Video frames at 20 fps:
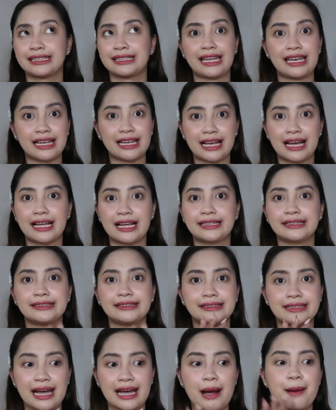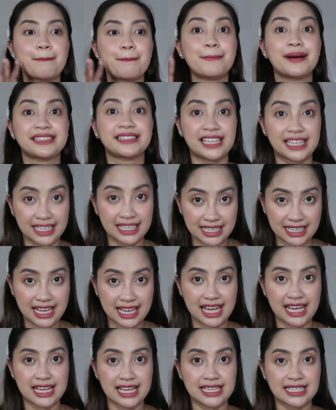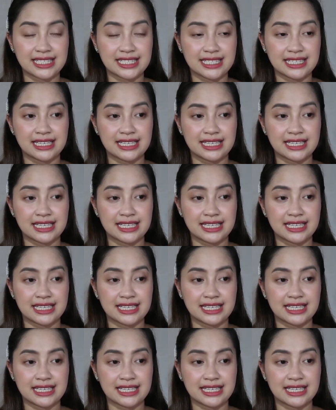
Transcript: talaga ng matagal, guys.